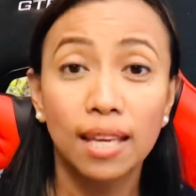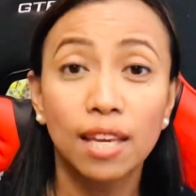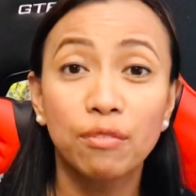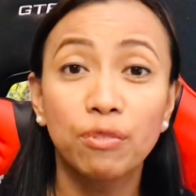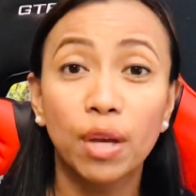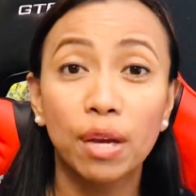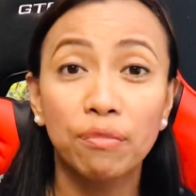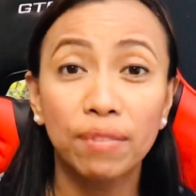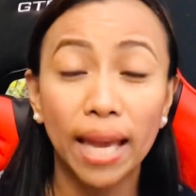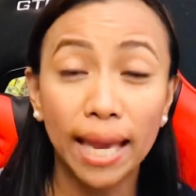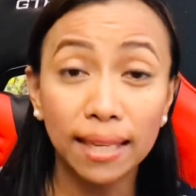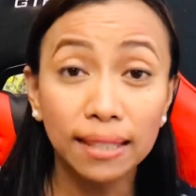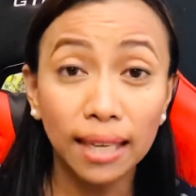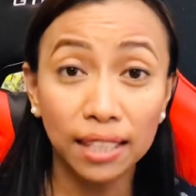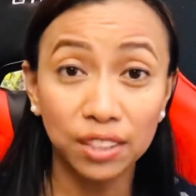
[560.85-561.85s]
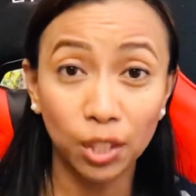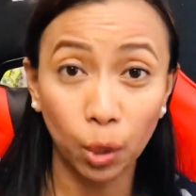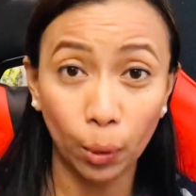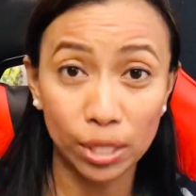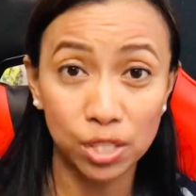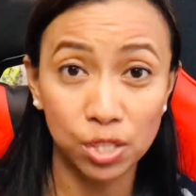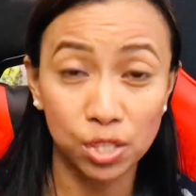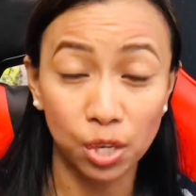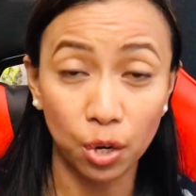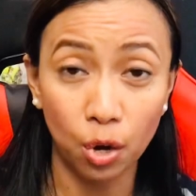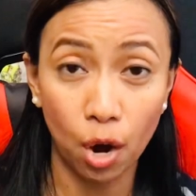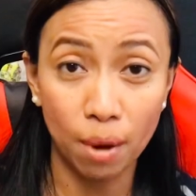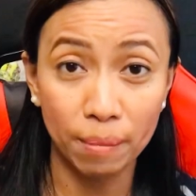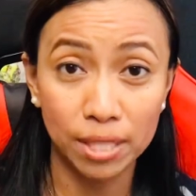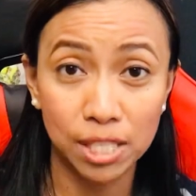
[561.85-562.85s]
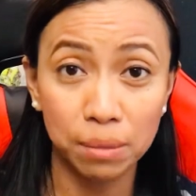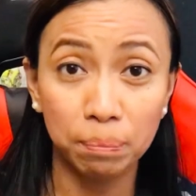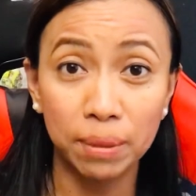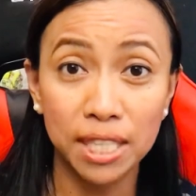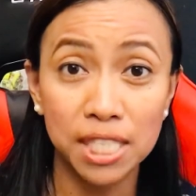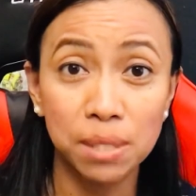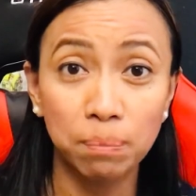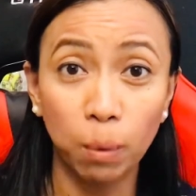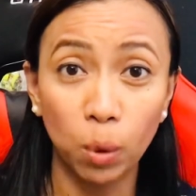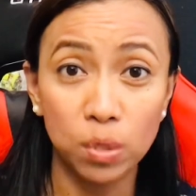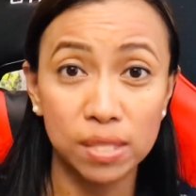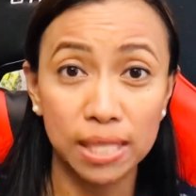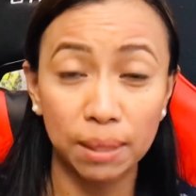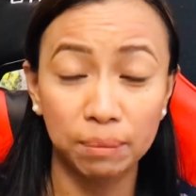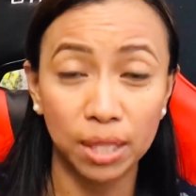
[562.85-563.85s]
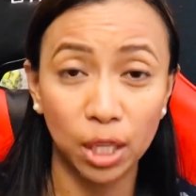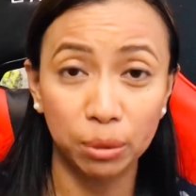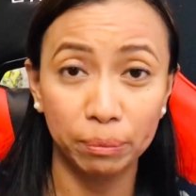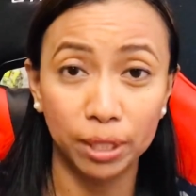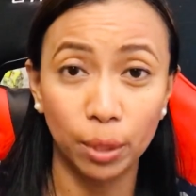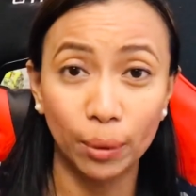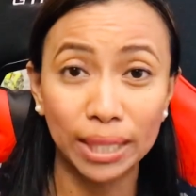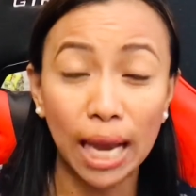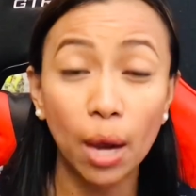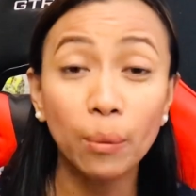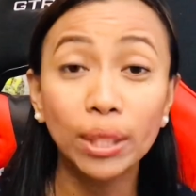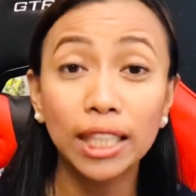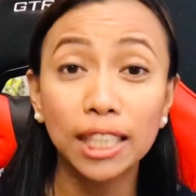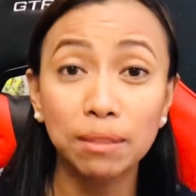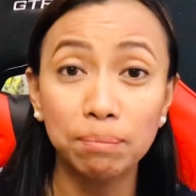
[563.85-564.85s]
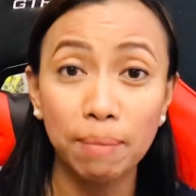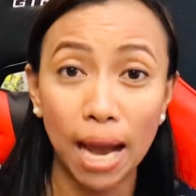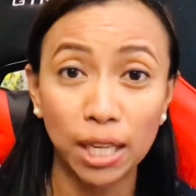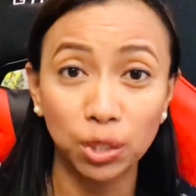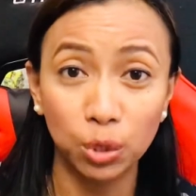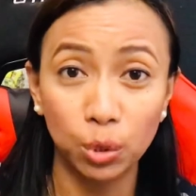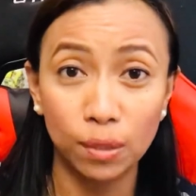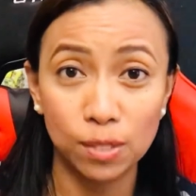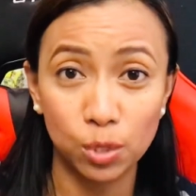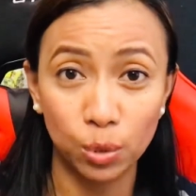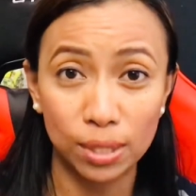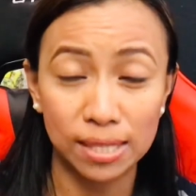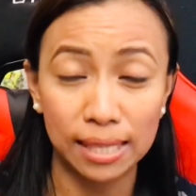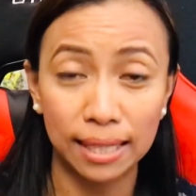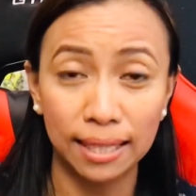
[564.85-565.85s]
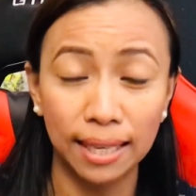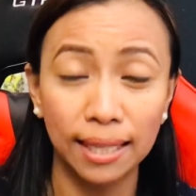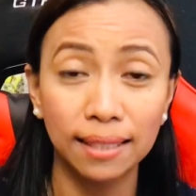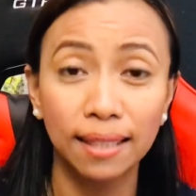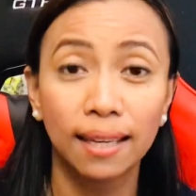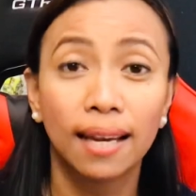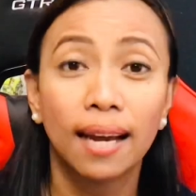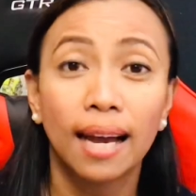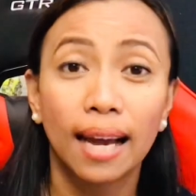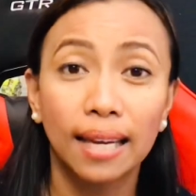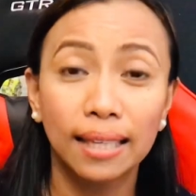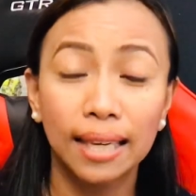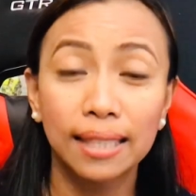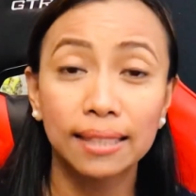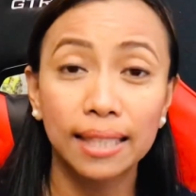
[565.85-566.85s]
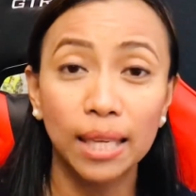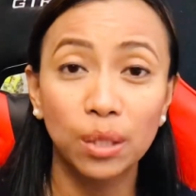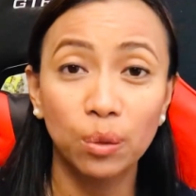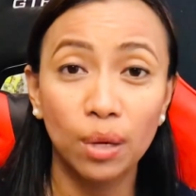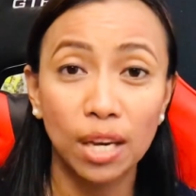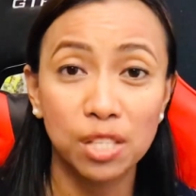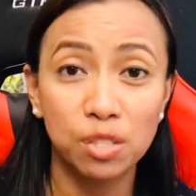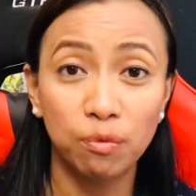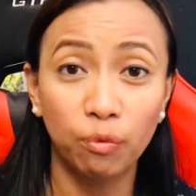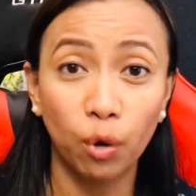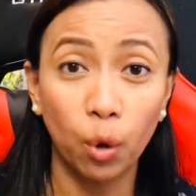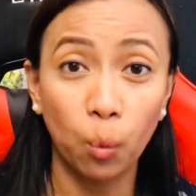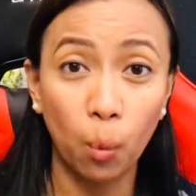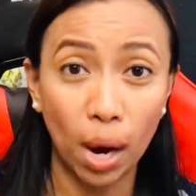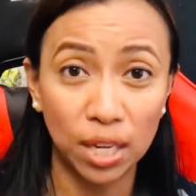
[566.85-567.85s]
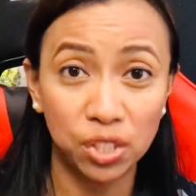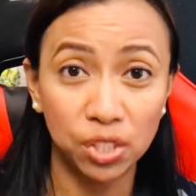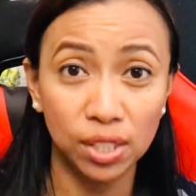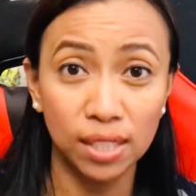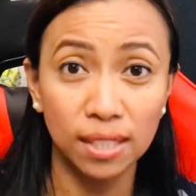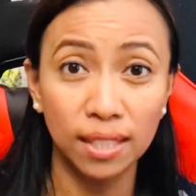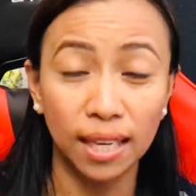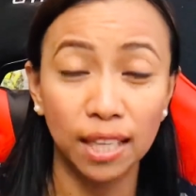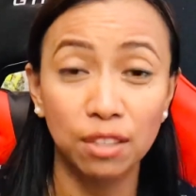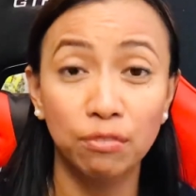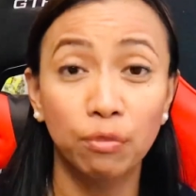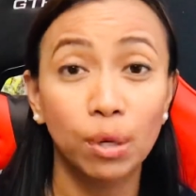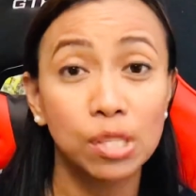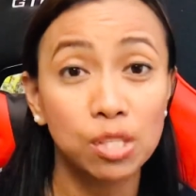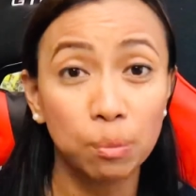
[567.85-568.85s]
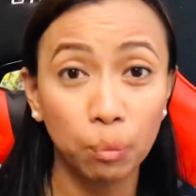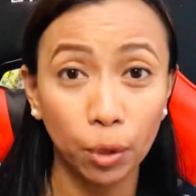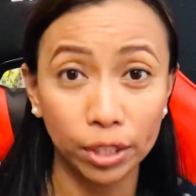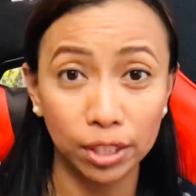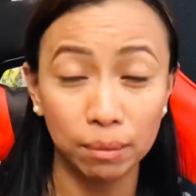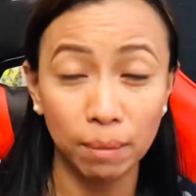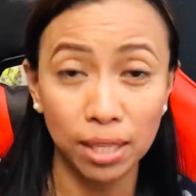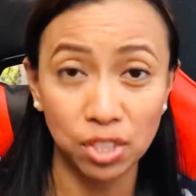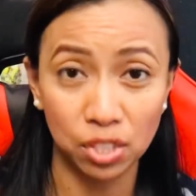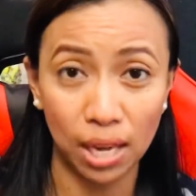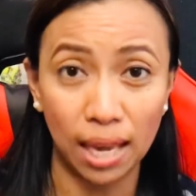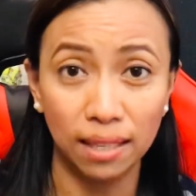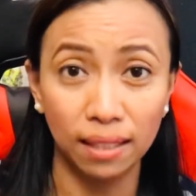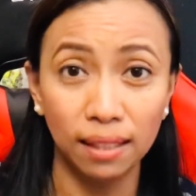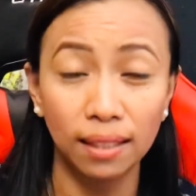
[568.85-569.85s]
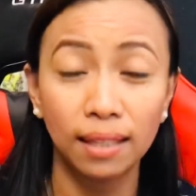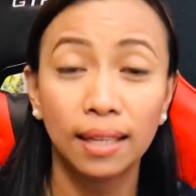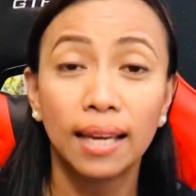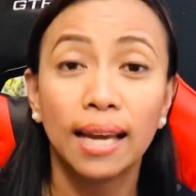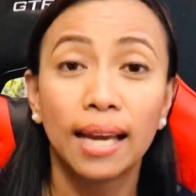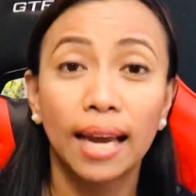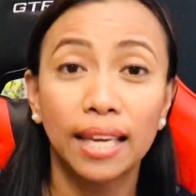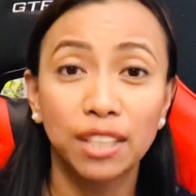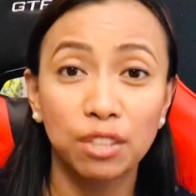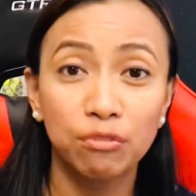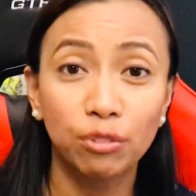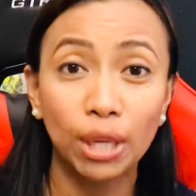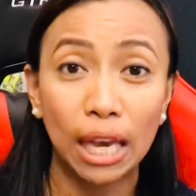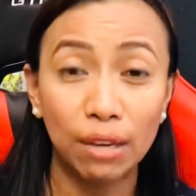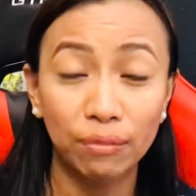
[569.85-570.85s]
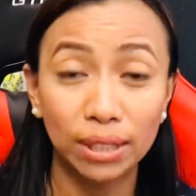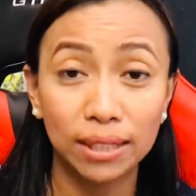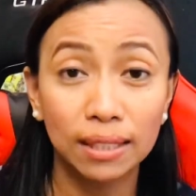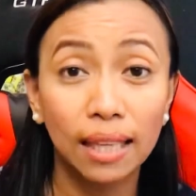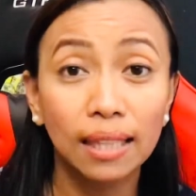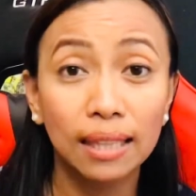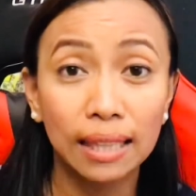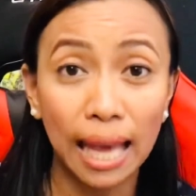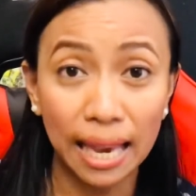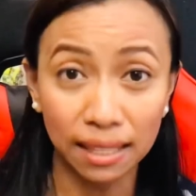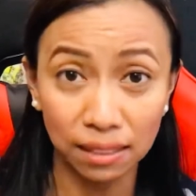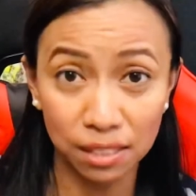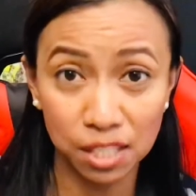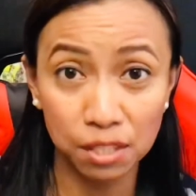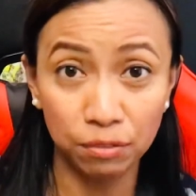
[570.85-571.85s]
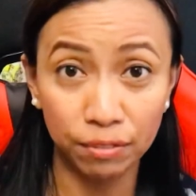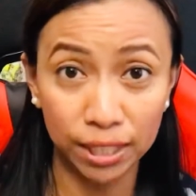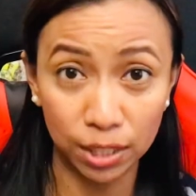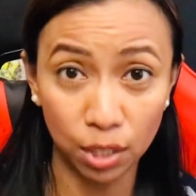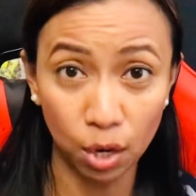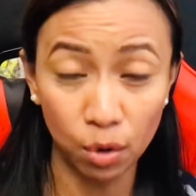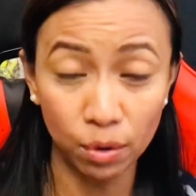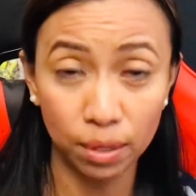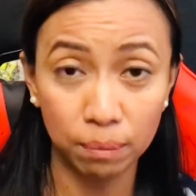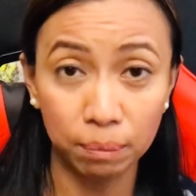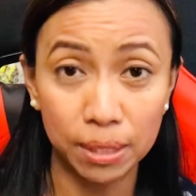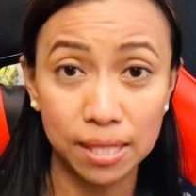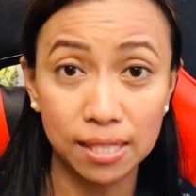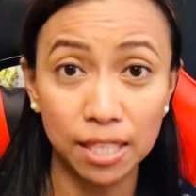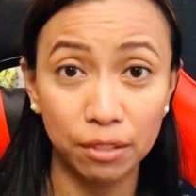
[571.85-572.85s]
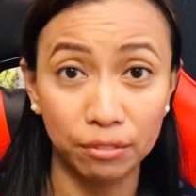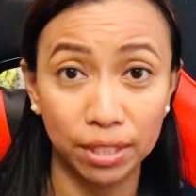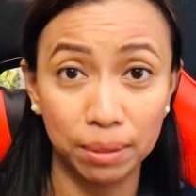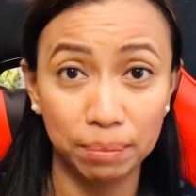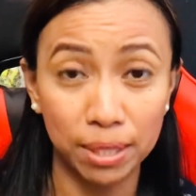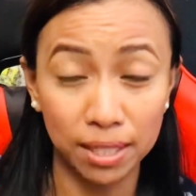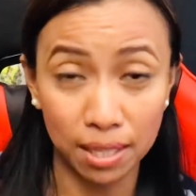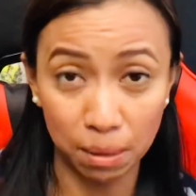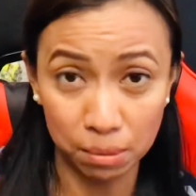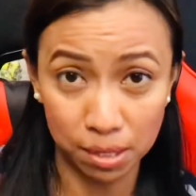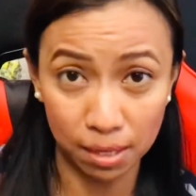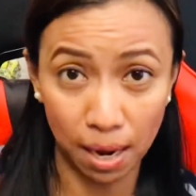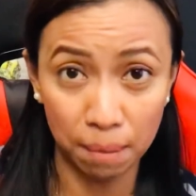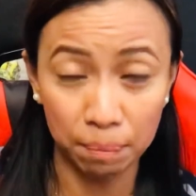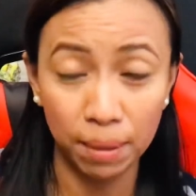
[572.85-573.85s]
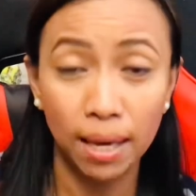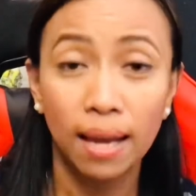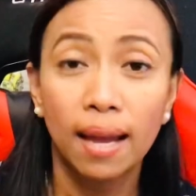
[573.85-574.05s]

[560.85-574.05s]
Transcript: If you have any other questions or comments, please post them down below and I will get back to you as soon as I can. Again, thank you guys for watching and for supporting my channel. And if you haven't liked this video, please give it a big thumbs up.